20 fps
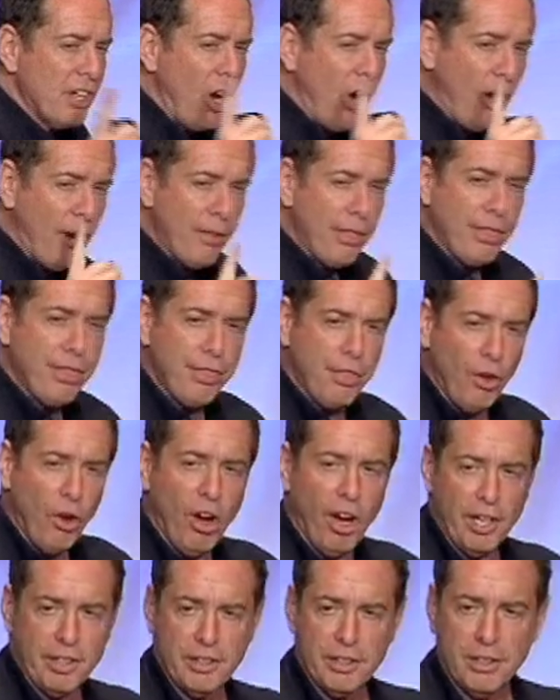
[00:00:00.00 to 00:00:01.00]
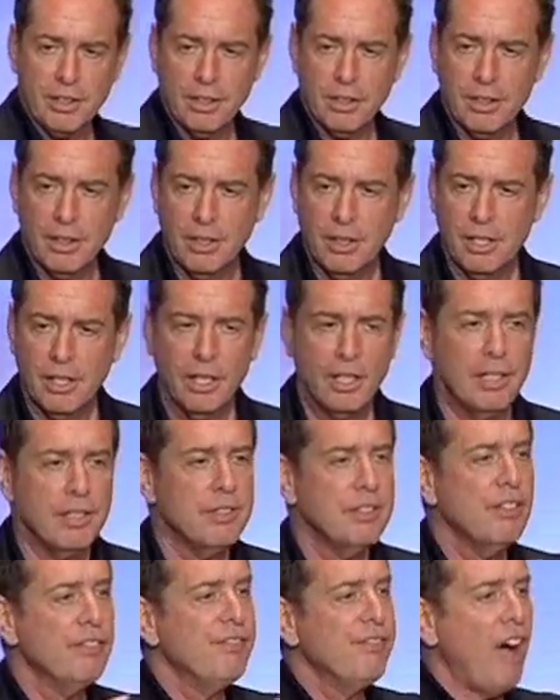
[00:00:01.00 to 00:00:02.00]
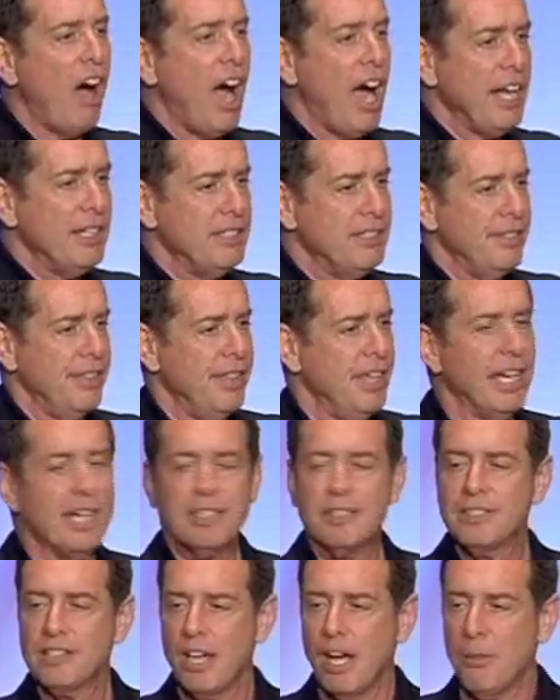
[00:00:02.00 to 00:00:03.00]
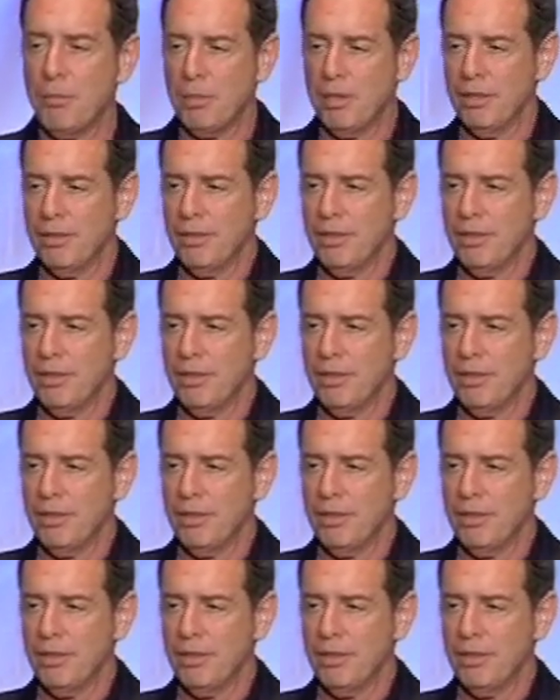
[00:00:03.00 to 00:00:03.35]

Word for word: our thought divides things up.